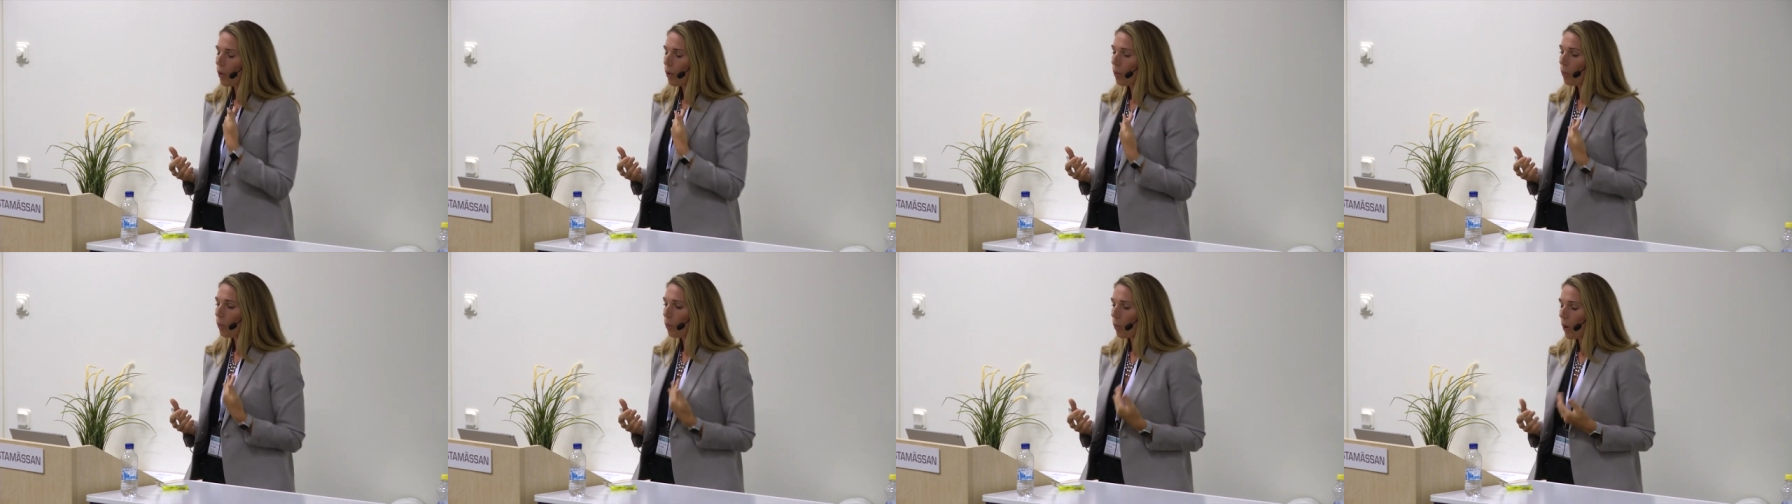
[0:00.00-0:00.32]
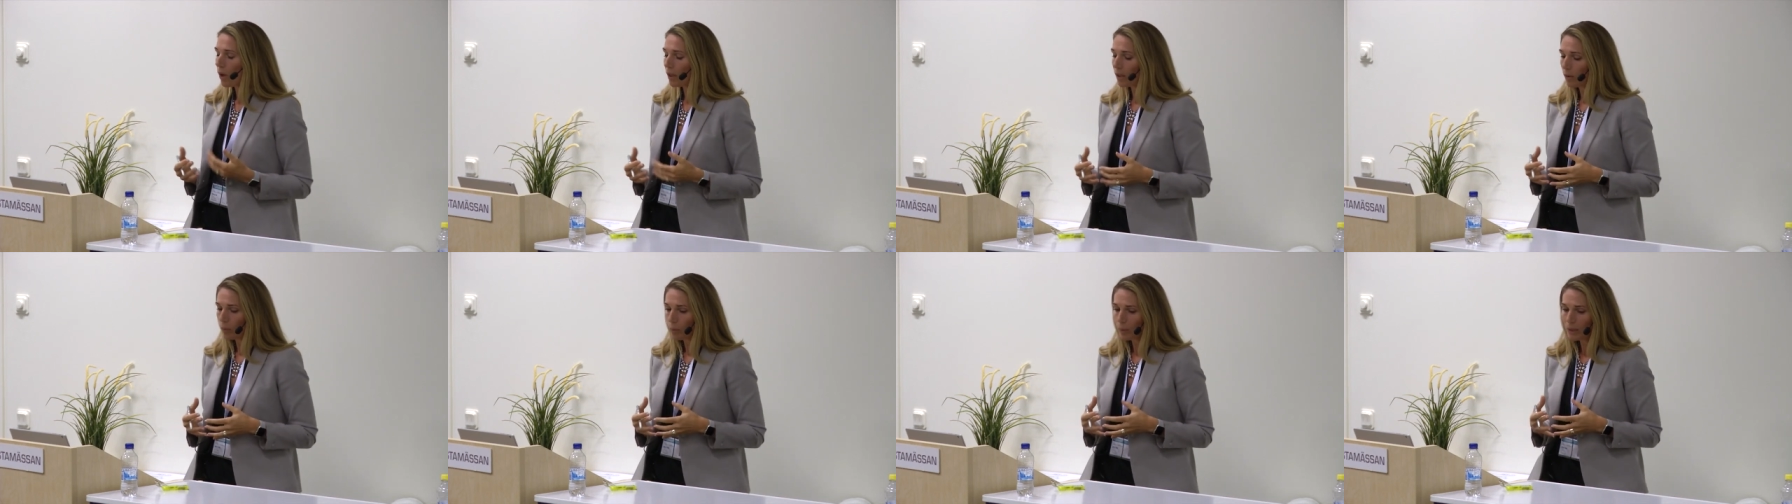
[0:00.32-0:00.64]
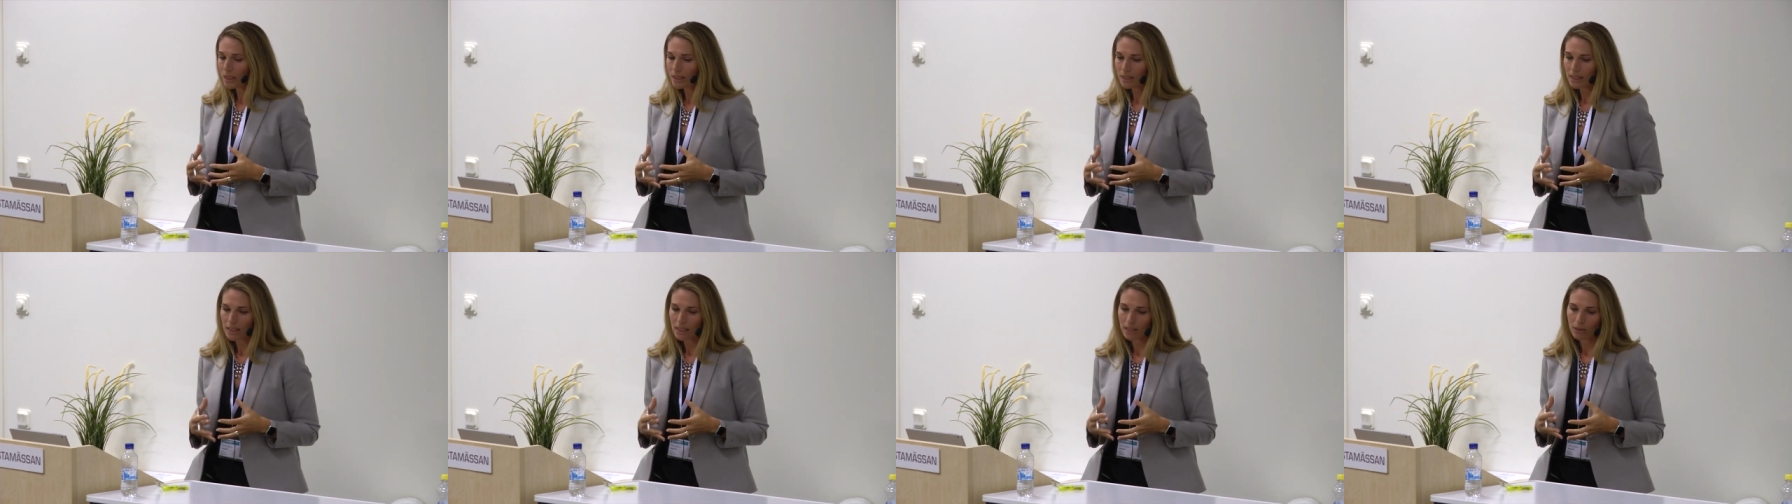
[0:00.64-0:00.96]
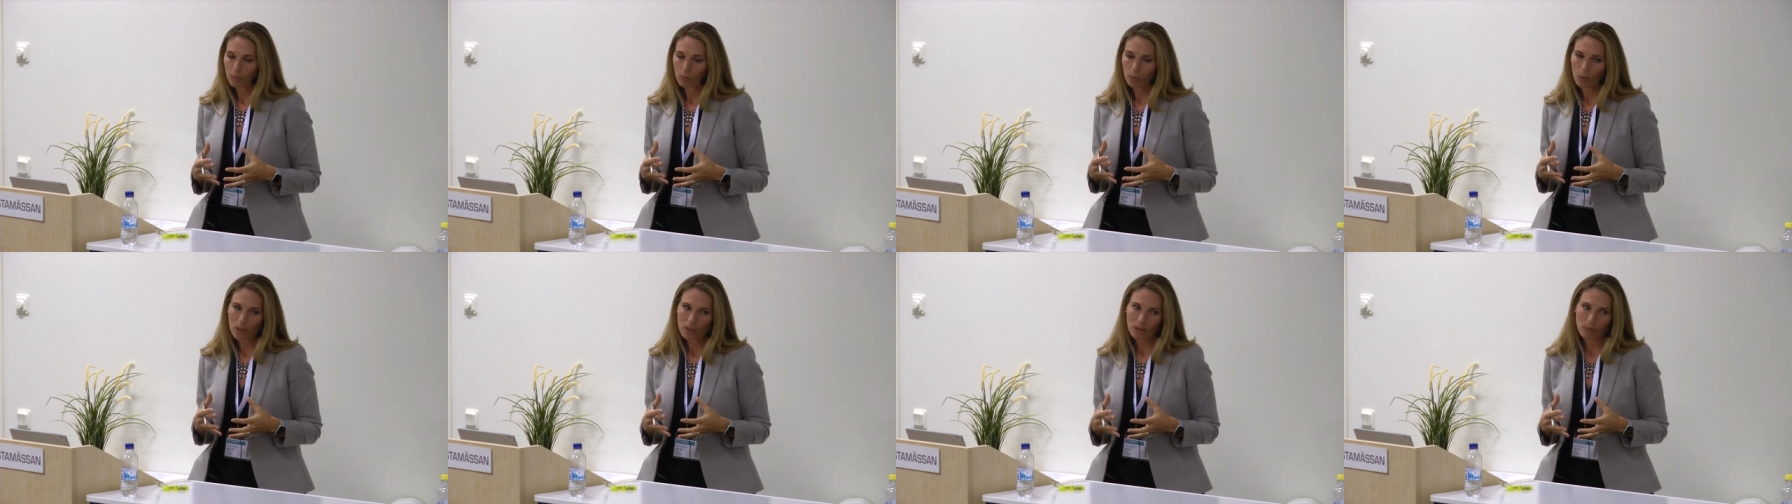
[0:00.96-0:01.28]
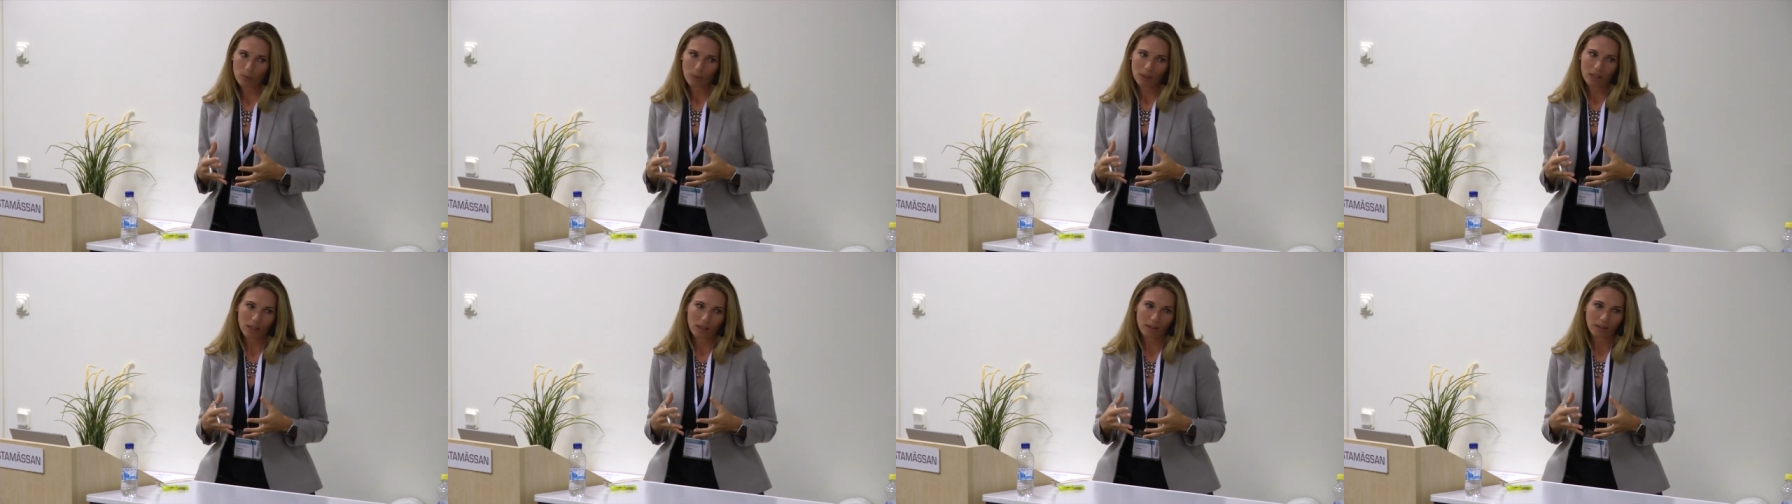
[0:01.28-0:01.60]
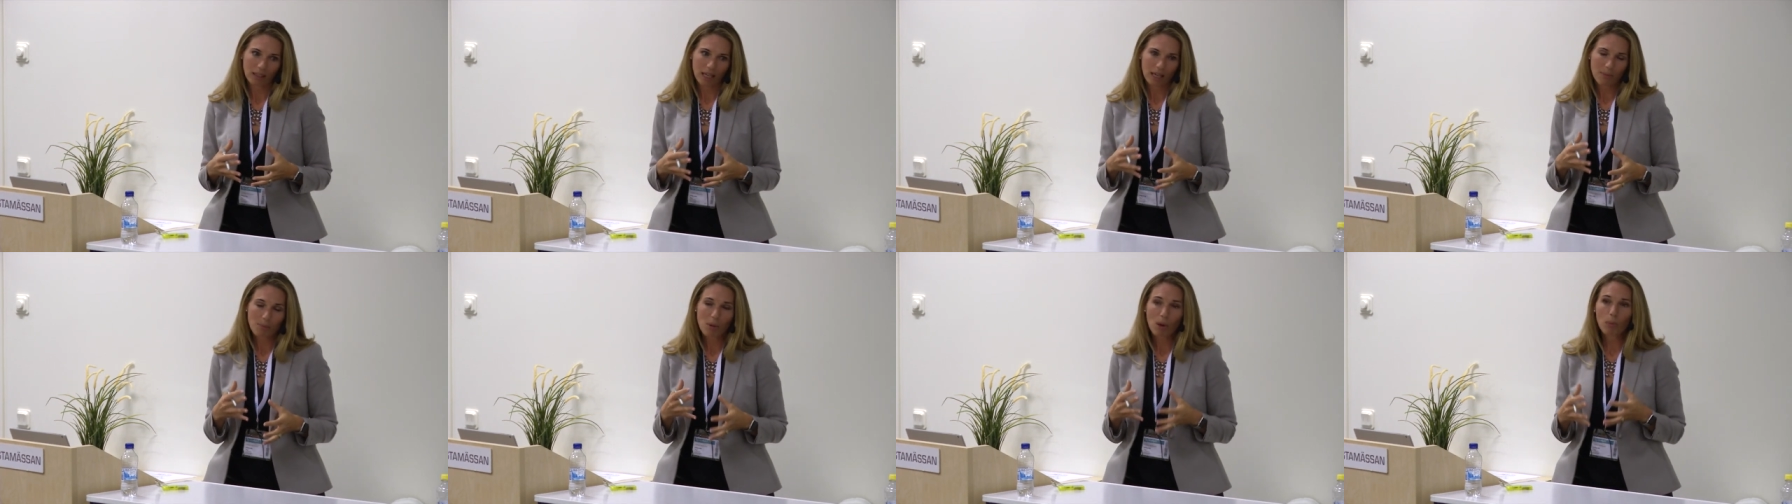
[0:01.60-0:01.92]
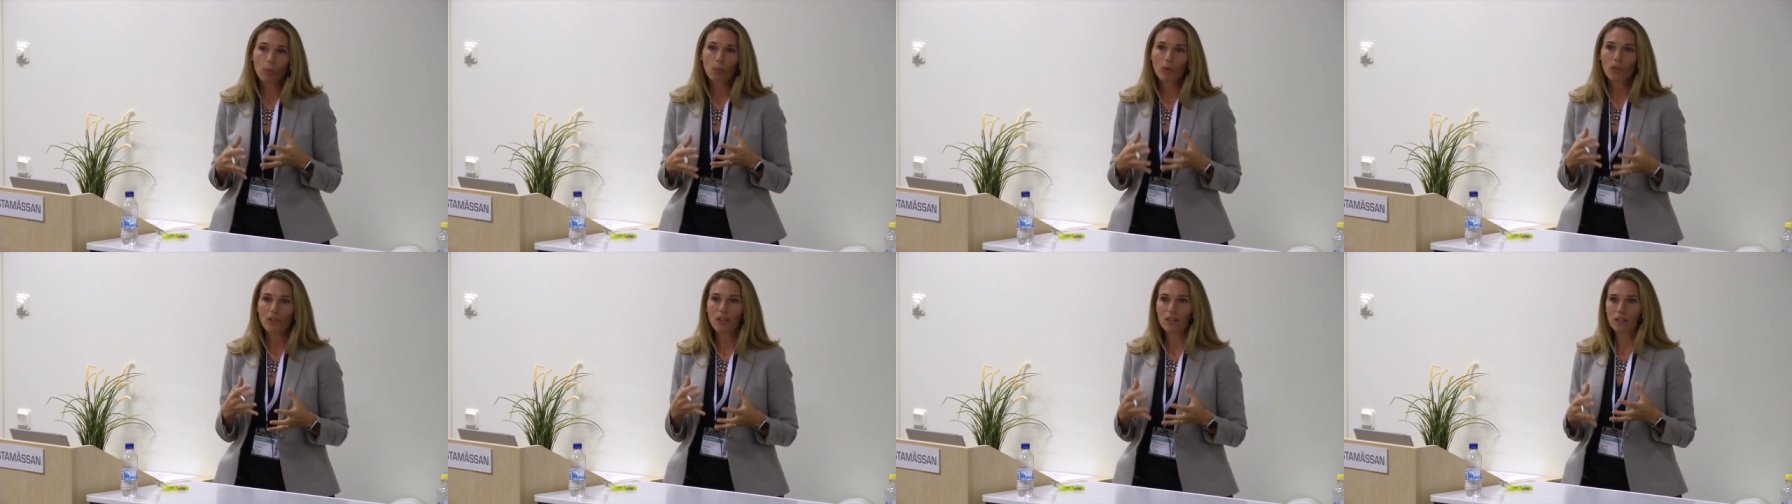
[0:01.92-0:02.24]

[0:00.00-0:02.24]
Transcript: what we did was we came up with